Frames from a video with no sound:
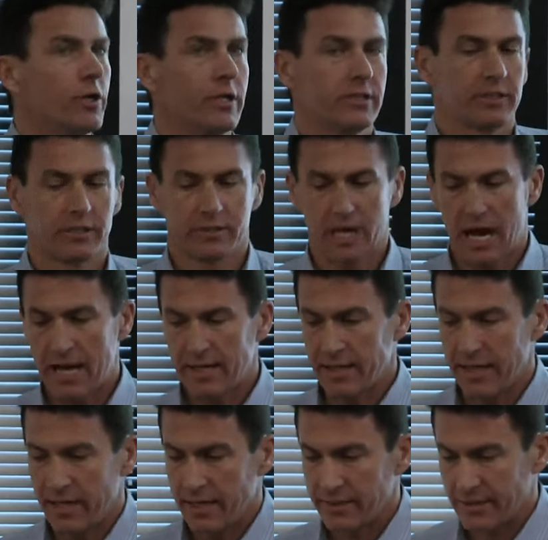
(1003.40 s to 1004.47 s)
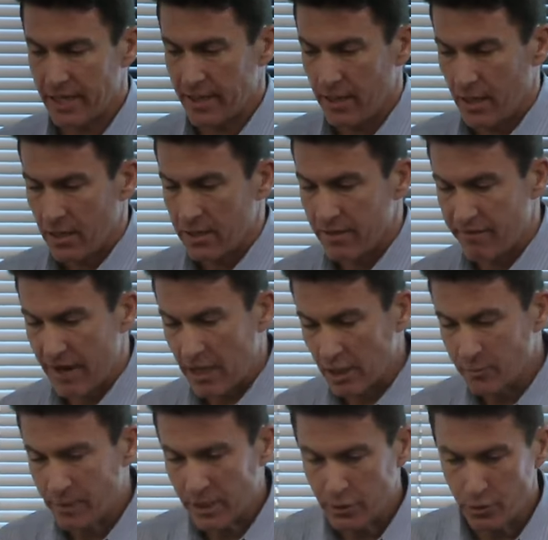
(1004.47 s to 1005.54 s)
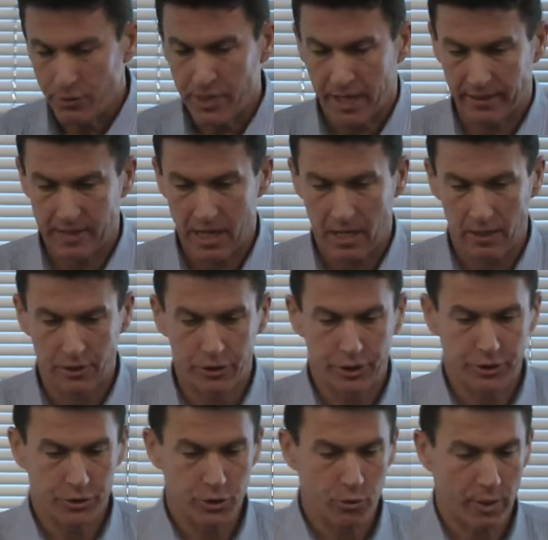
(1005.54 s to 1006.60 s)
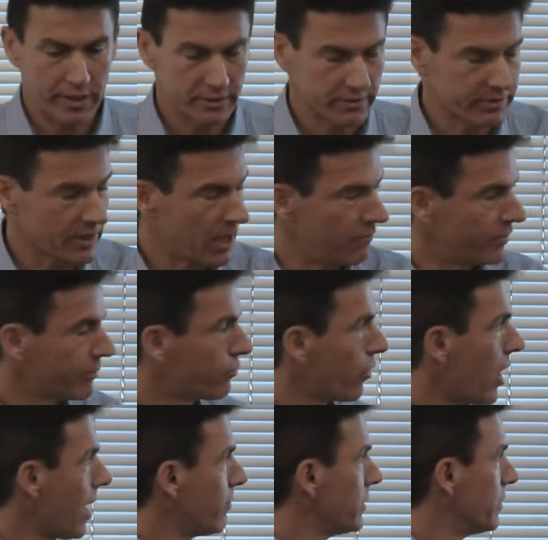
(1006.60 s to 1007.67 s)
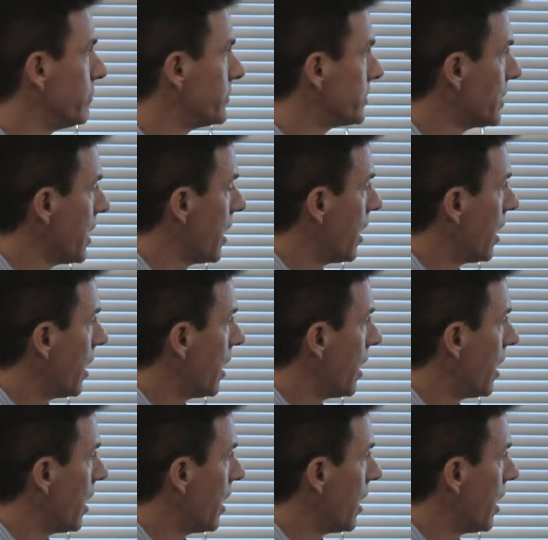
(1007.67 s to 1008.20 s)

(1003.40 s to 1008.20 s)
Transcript: good a society is at developing new technologies, new ways of solving problems,